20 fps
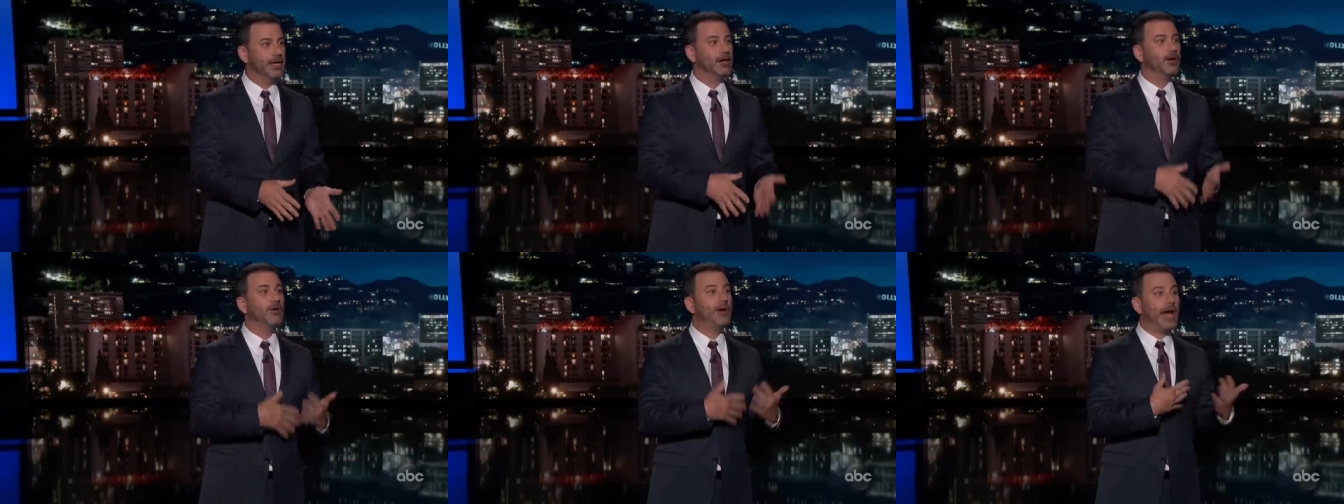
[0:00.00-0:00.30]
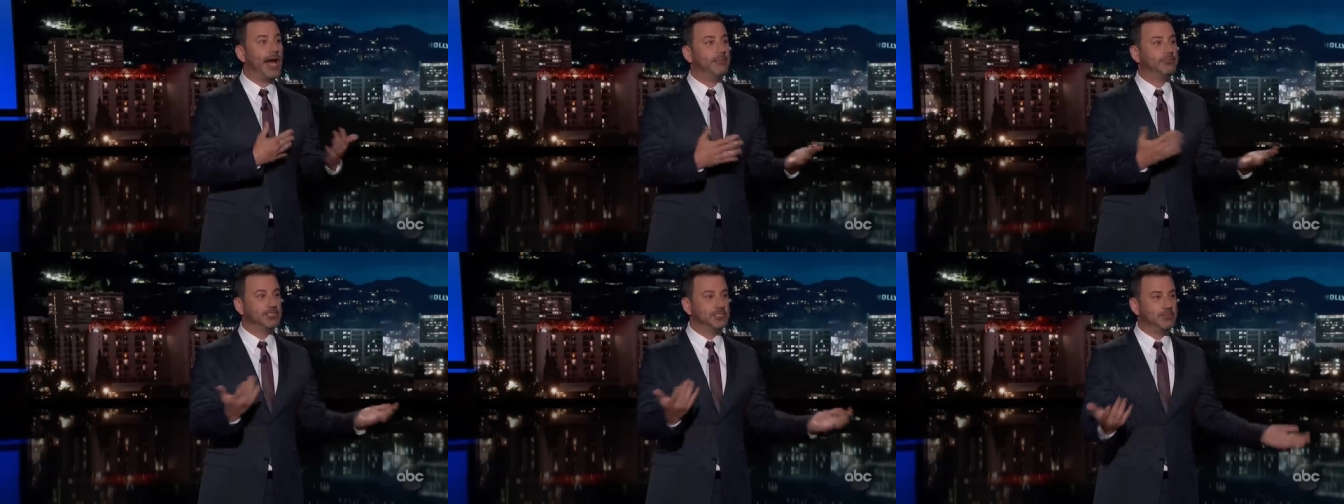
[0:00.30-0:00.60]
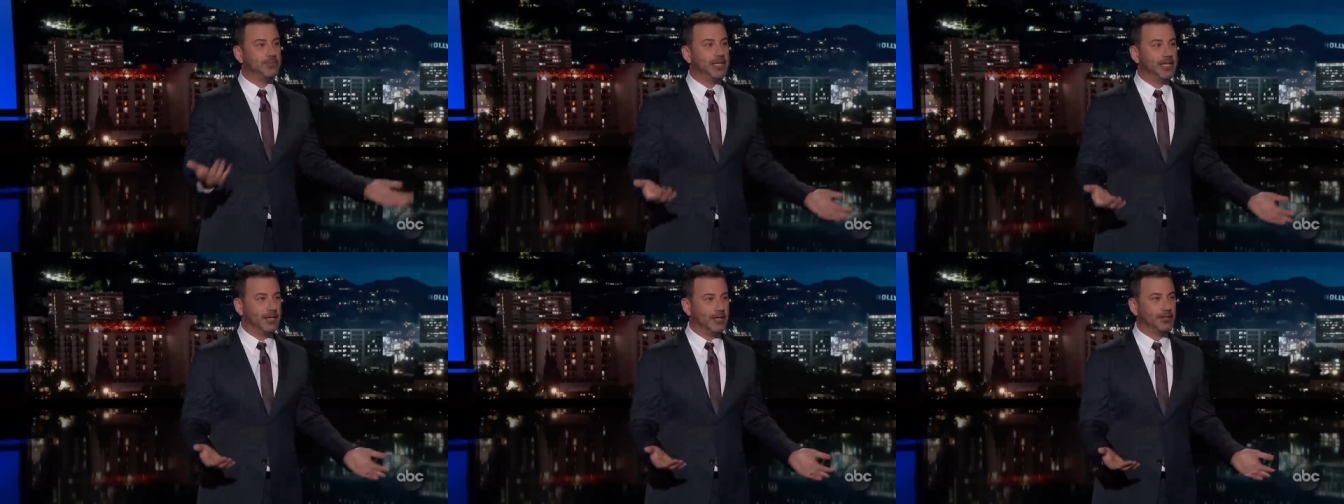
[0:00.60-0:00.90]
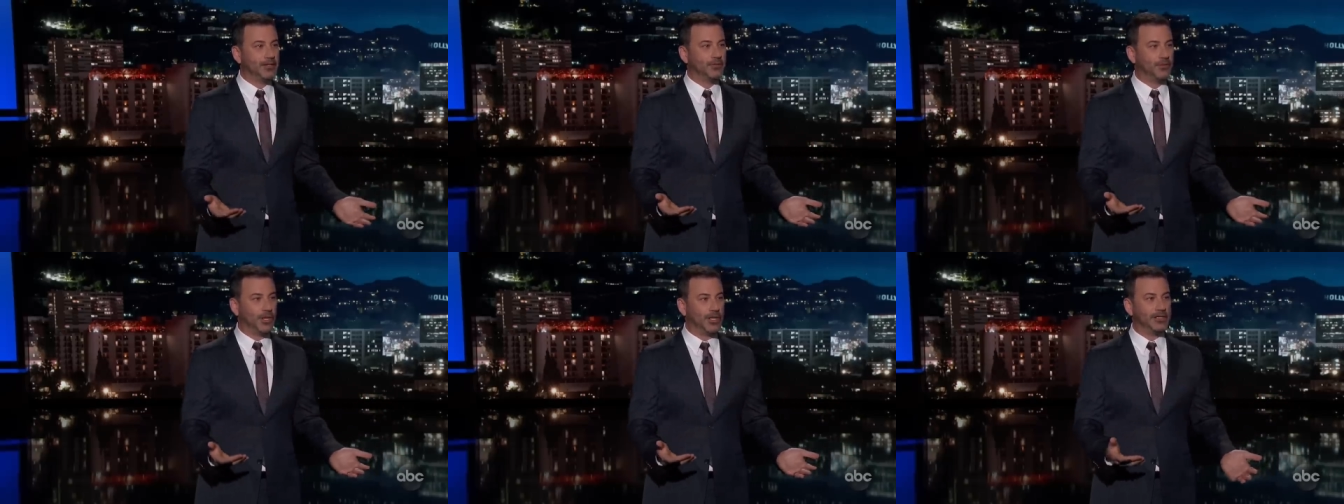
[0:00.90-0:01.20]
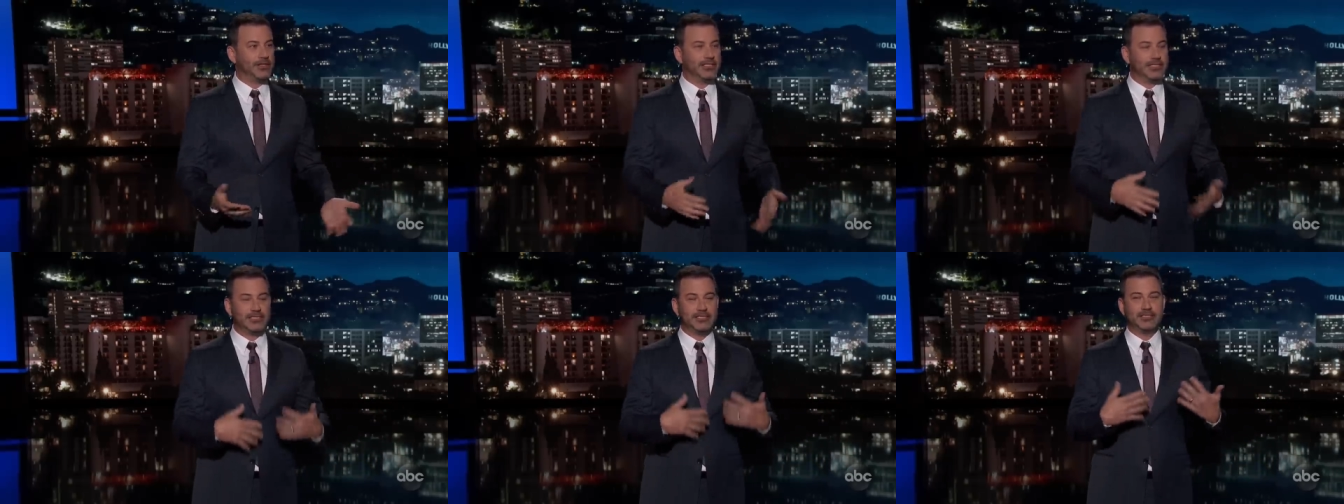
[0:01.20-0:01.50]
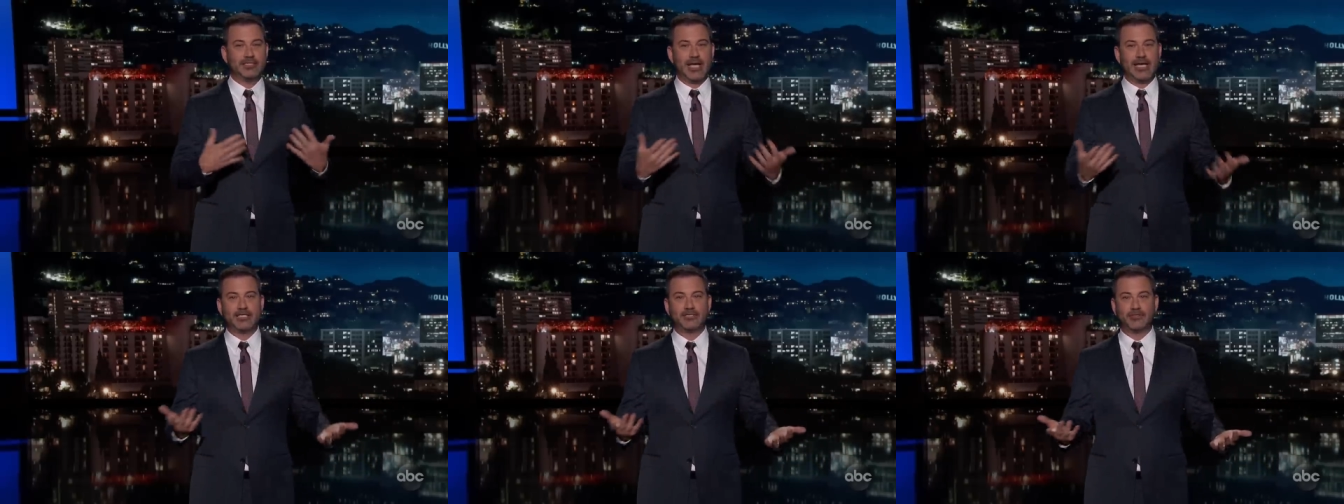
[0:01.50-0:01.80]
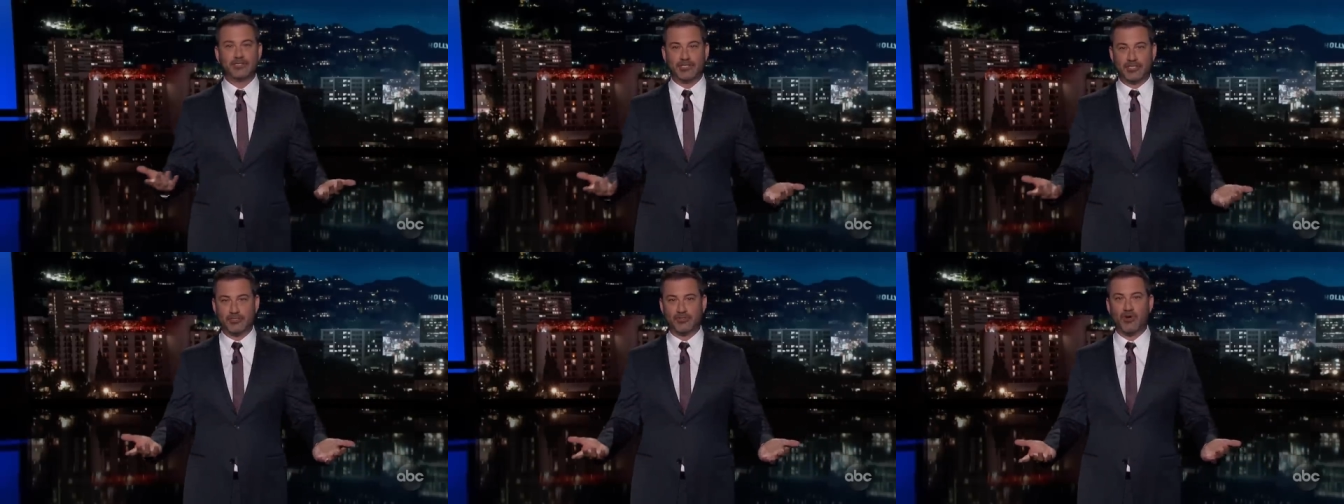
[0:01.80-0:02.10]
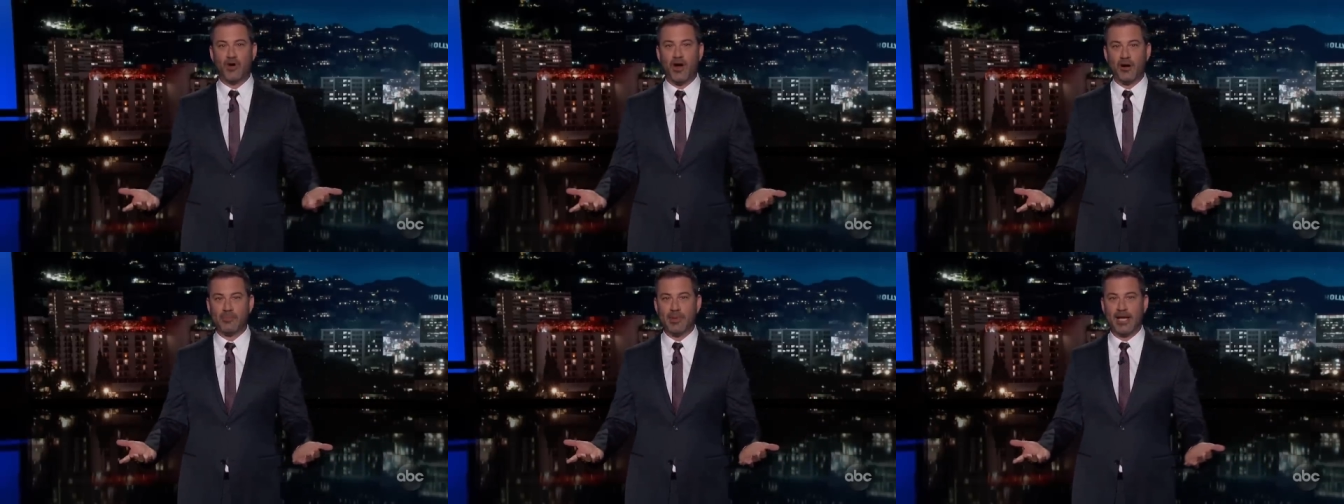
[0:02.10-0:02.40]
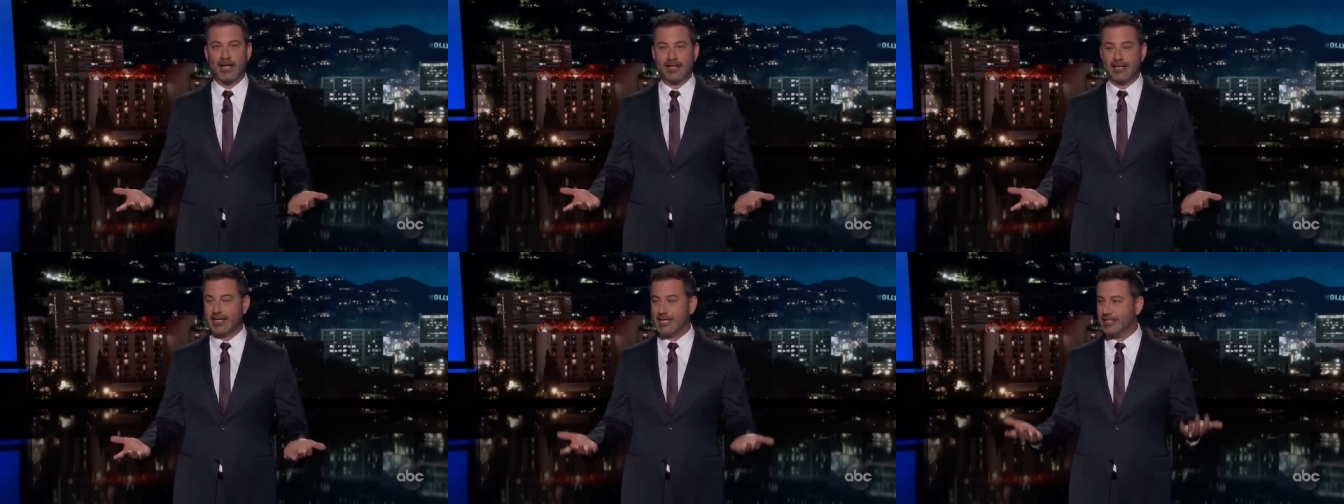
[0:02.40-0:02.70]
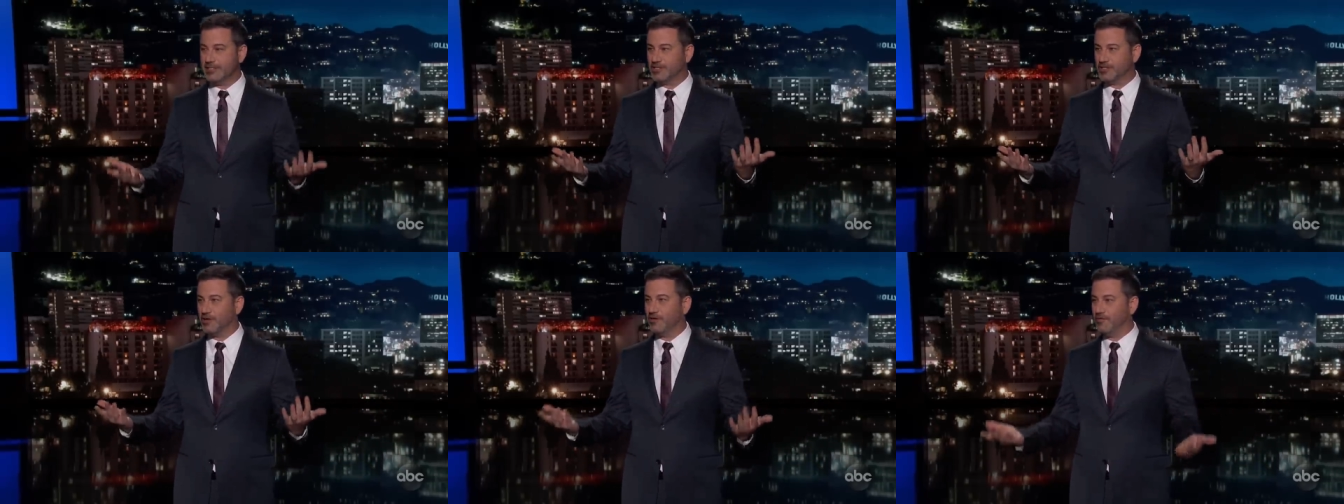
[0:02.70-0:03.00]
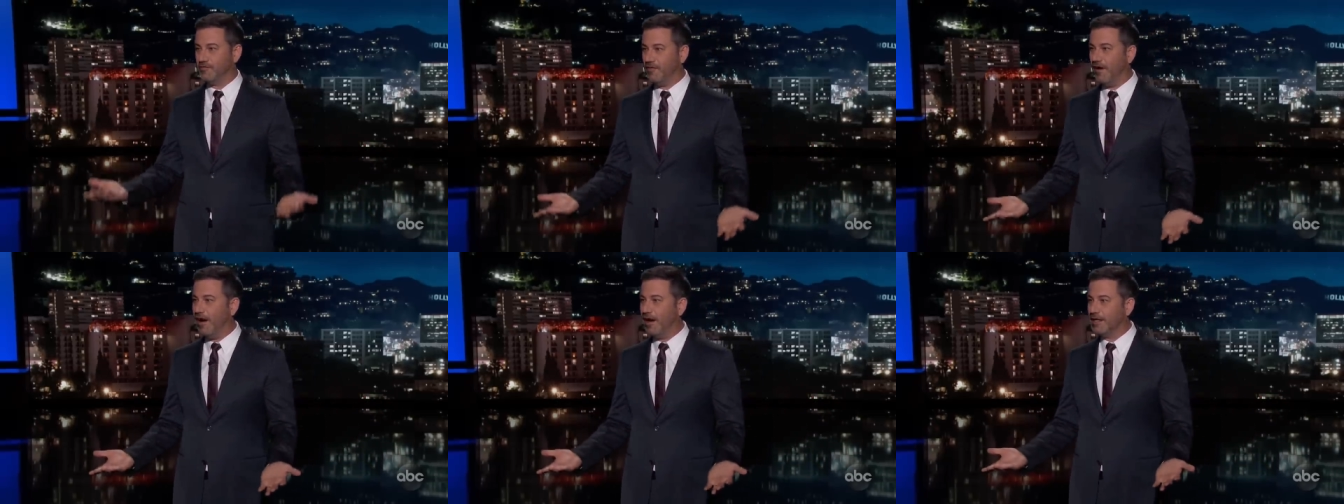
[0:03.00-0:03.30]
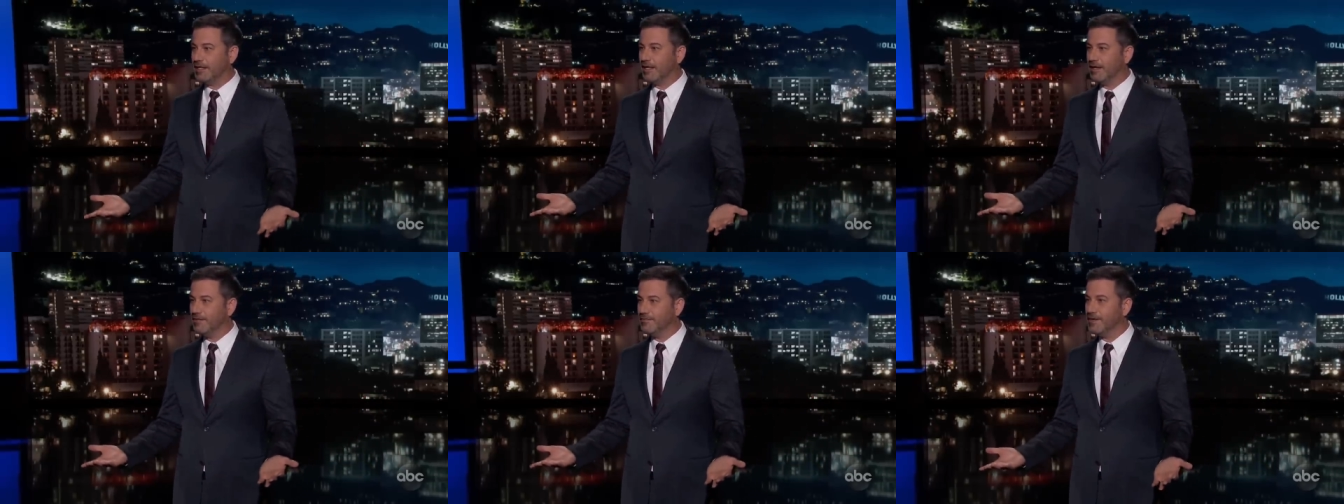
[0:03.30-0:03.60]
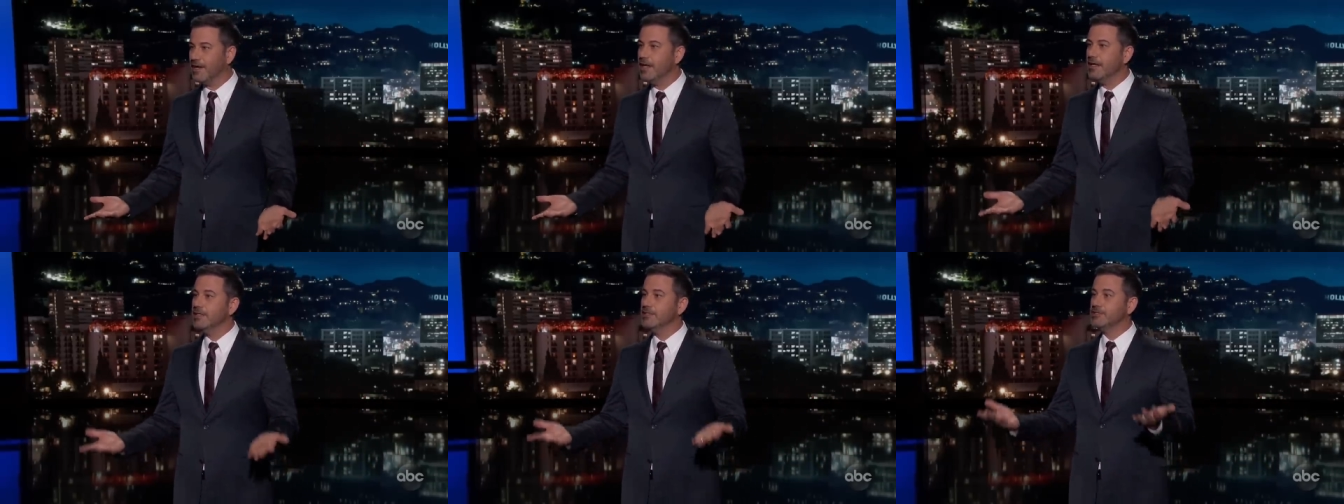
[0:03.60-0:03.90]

who happens to be another one of these dangerous strongmen he's so fond of.